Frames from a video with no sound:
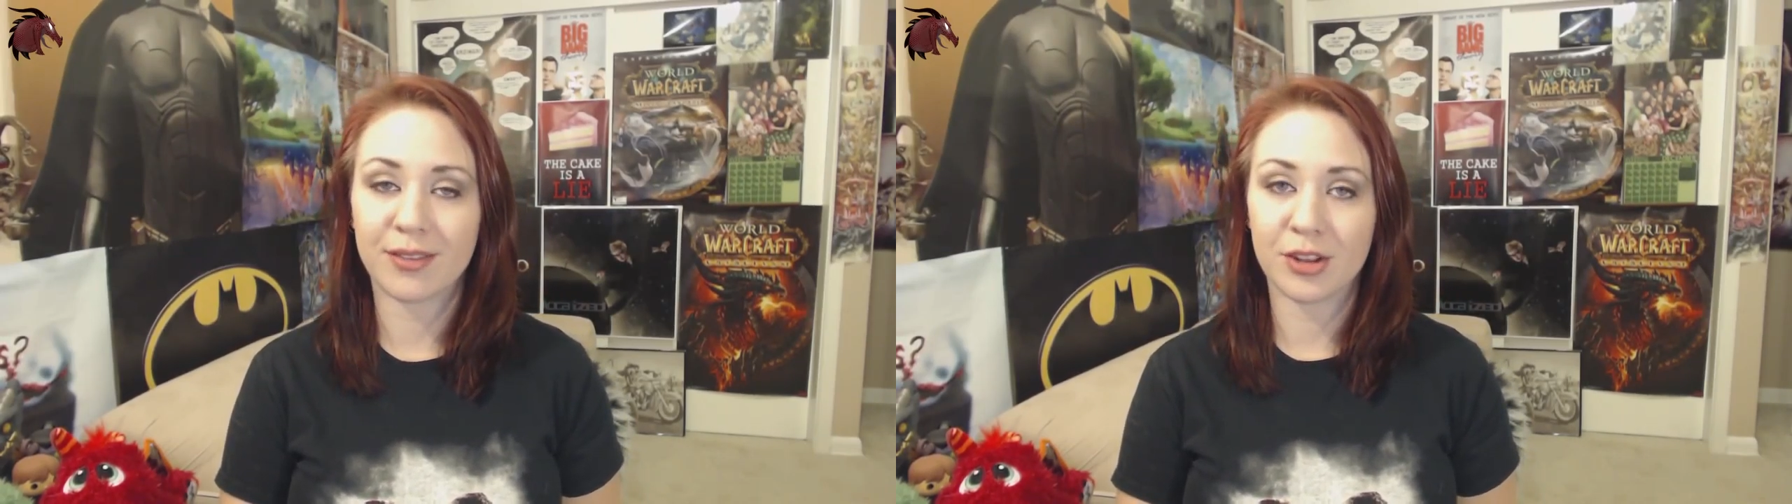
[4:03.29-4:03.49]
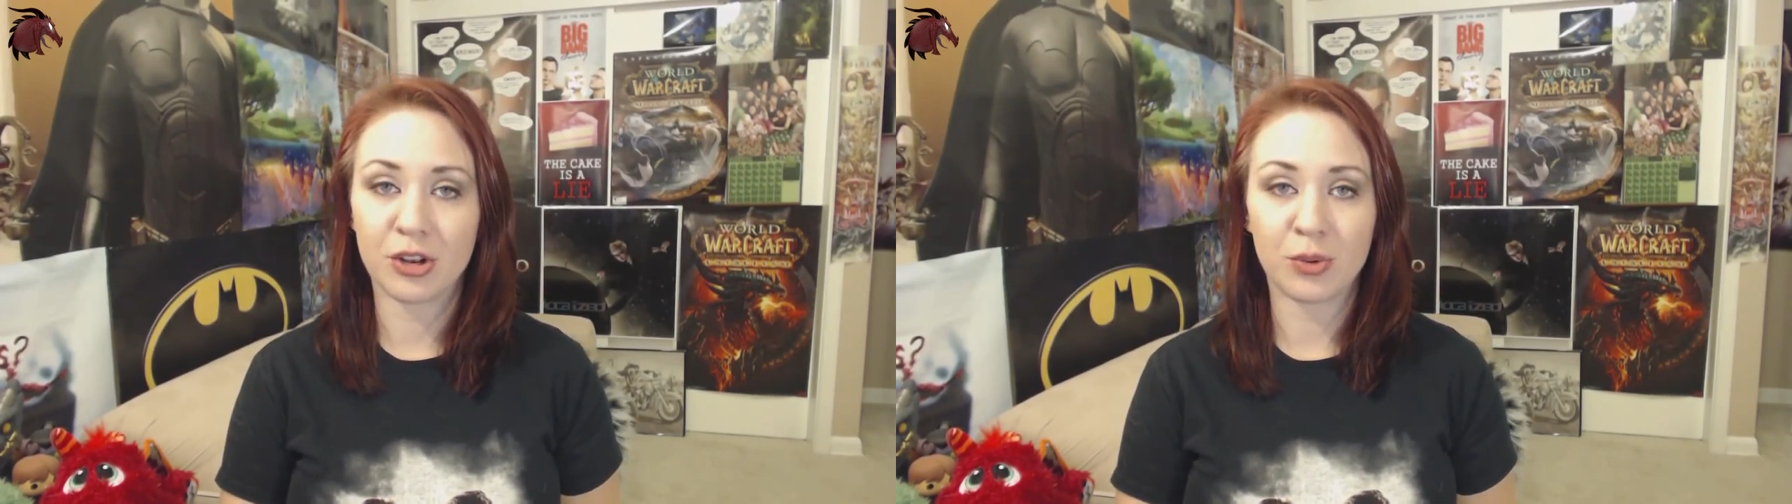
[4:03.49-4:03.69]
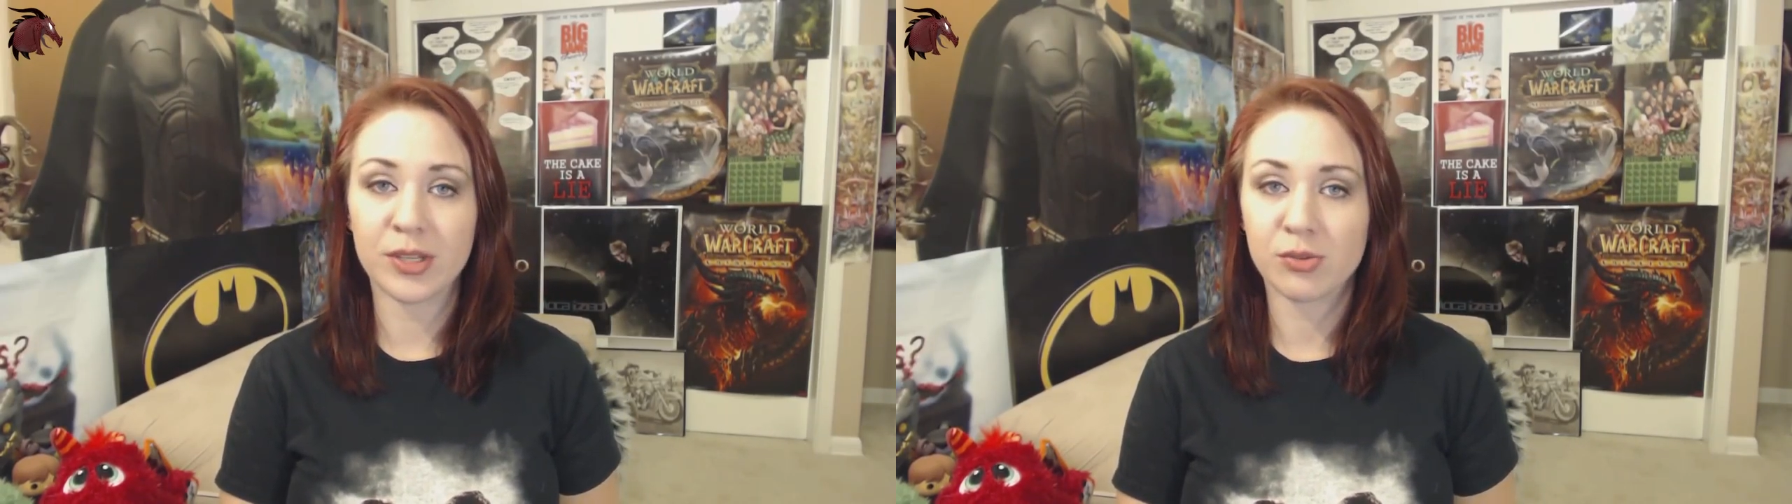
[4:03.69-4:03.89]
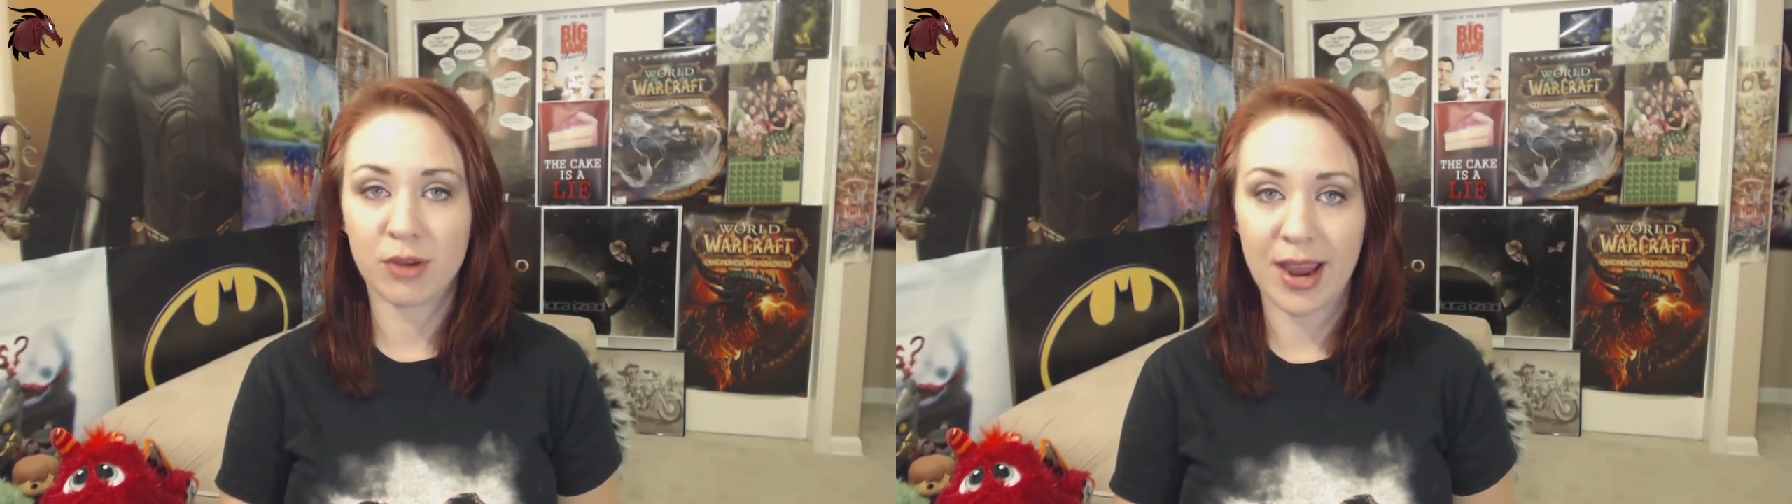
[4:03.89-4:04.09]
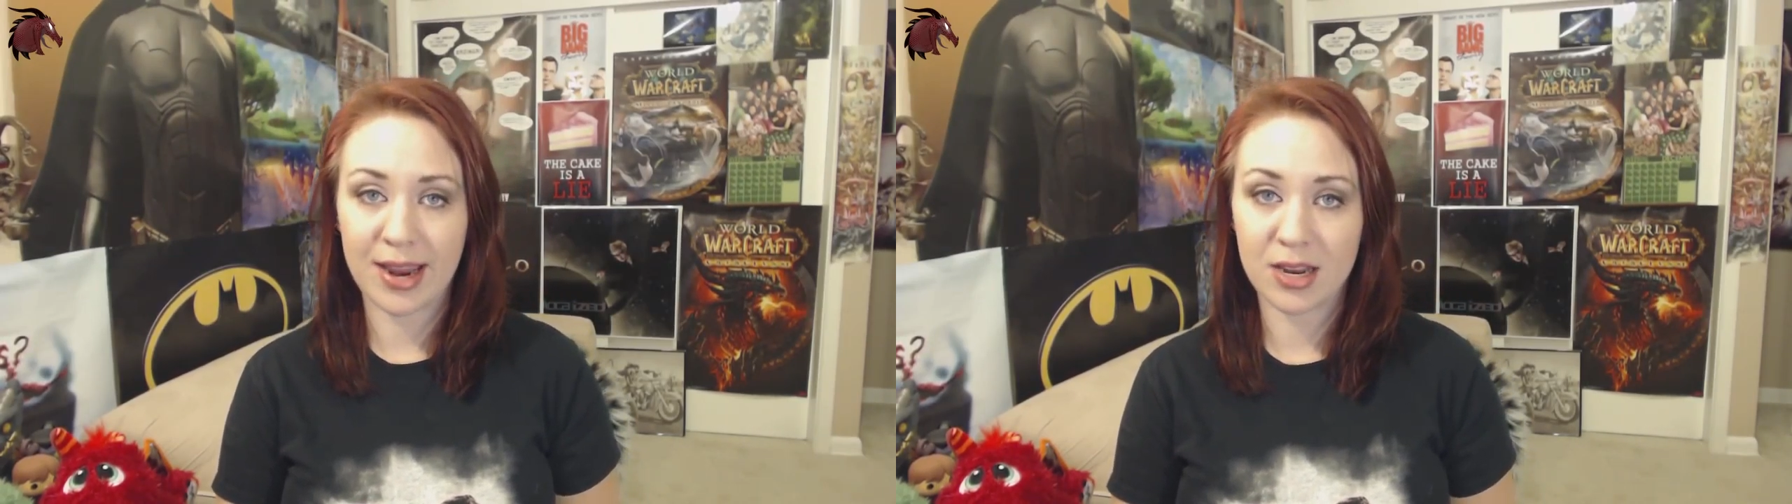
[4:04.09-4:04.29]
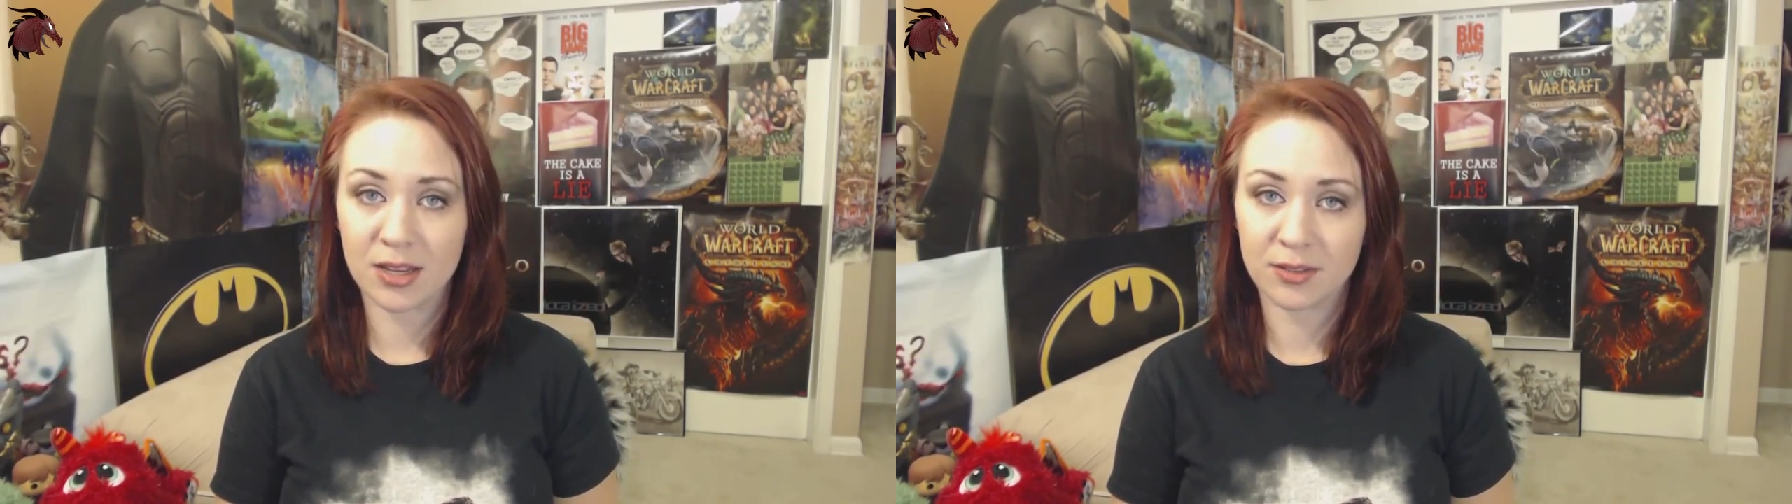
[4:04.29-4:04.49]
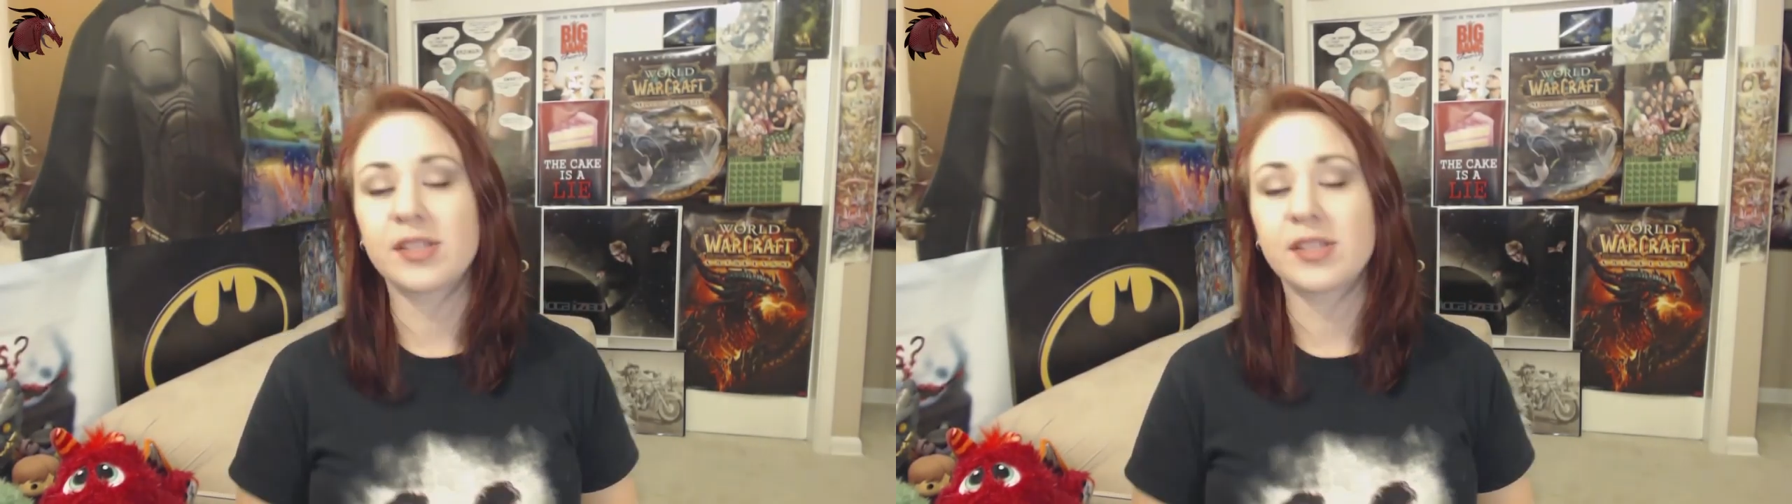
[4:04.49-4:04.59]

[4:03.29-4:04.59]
the newest raid.